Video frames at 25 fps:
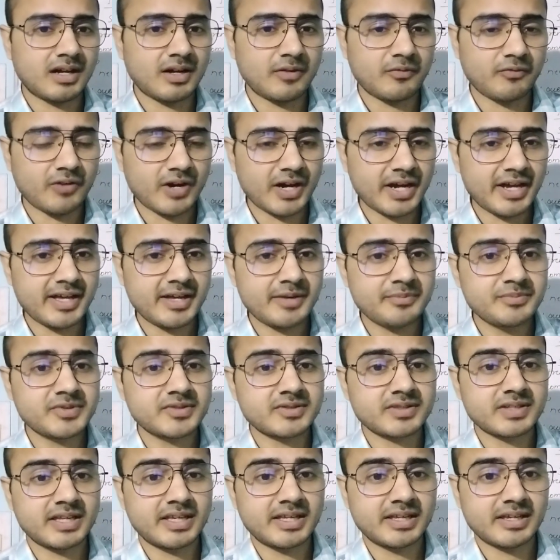why I'm
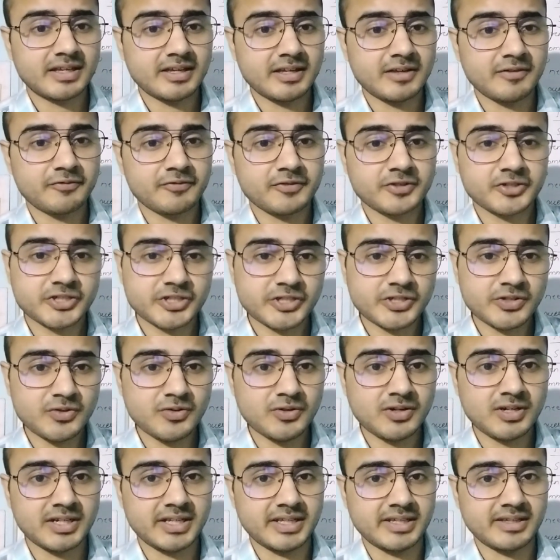saying if,
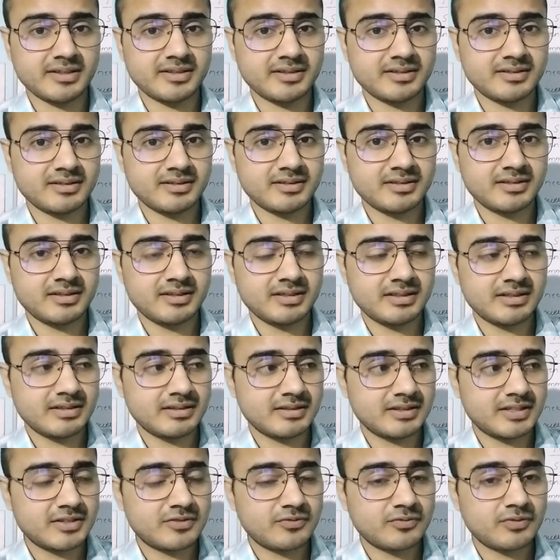surely
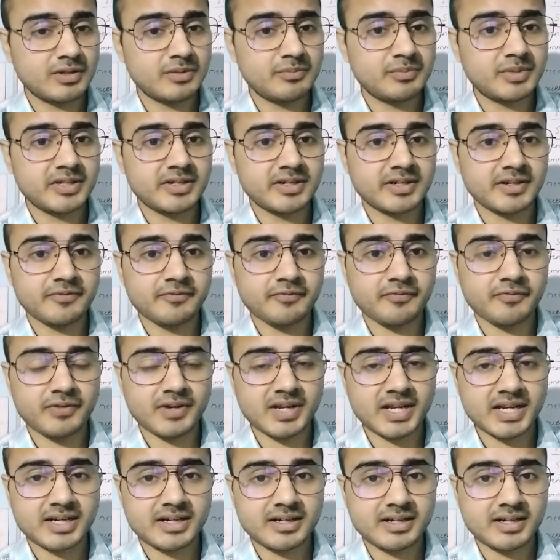this will be
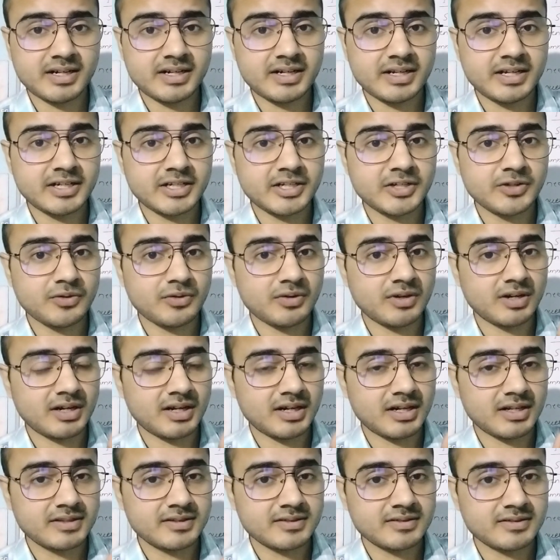reflected in your
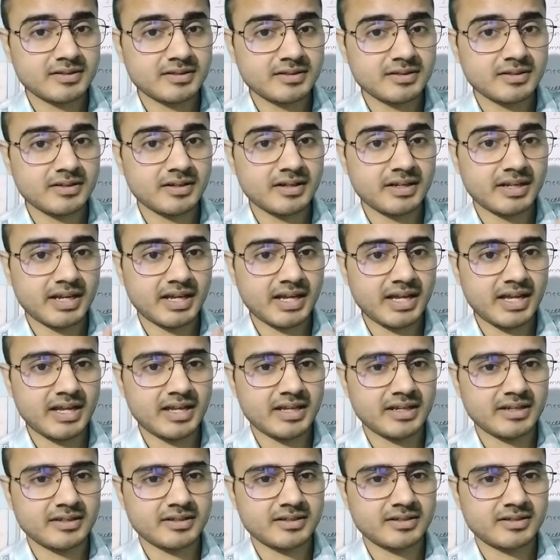answer,
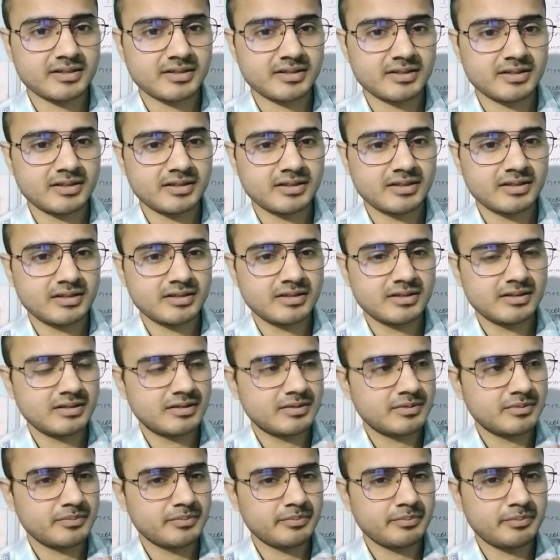and
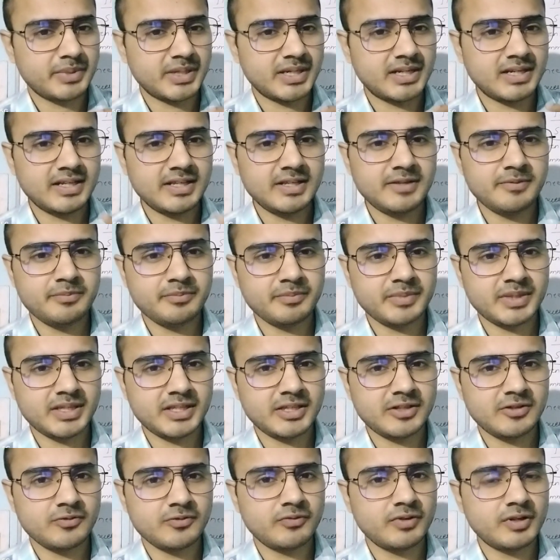believe me,
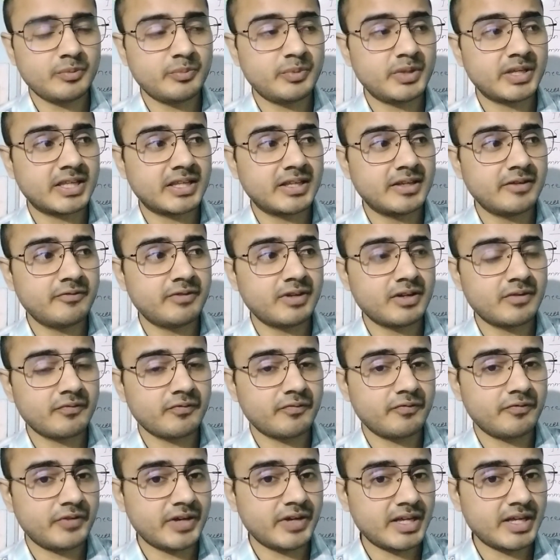you will be given
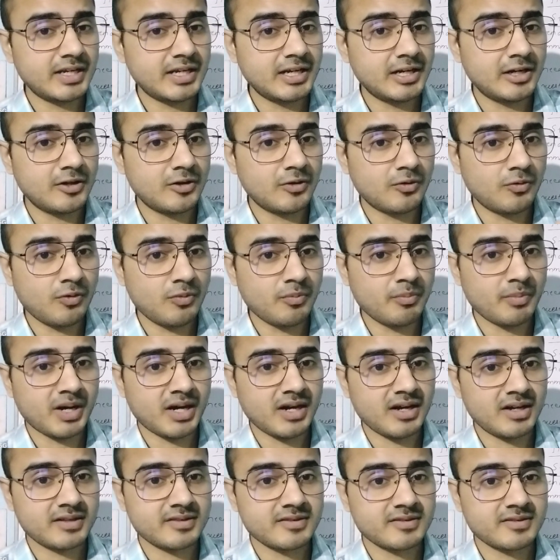very low
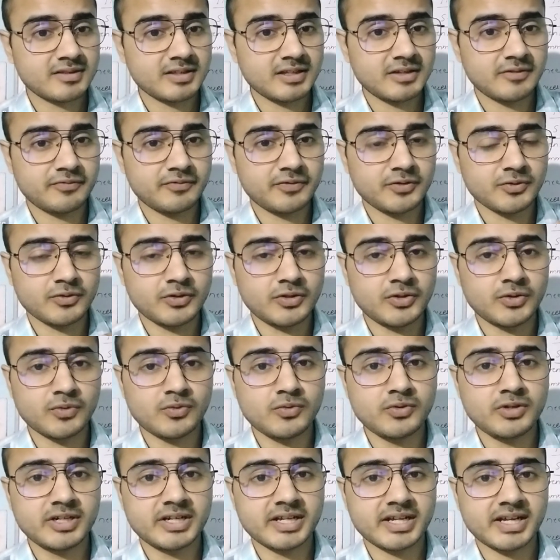marks if you
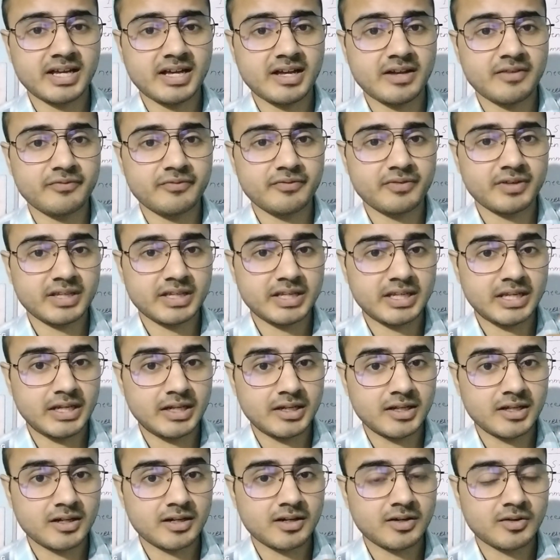don't have
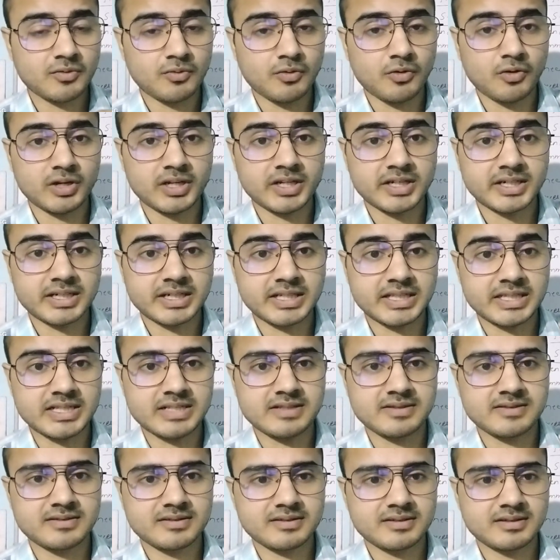inner
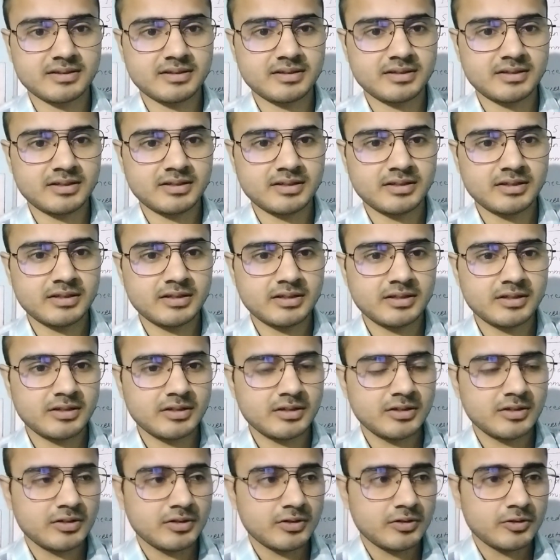qualities.
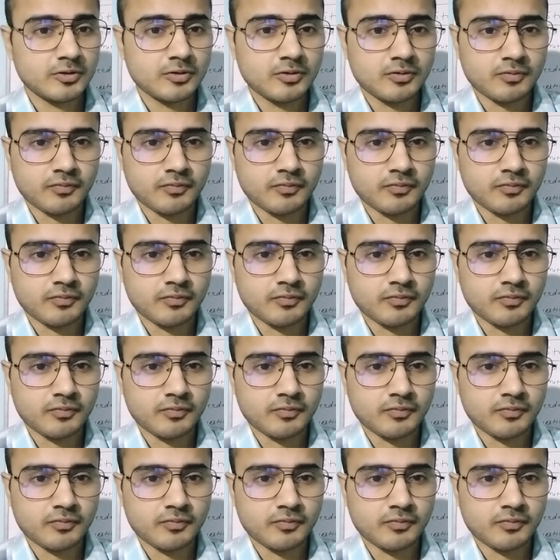Your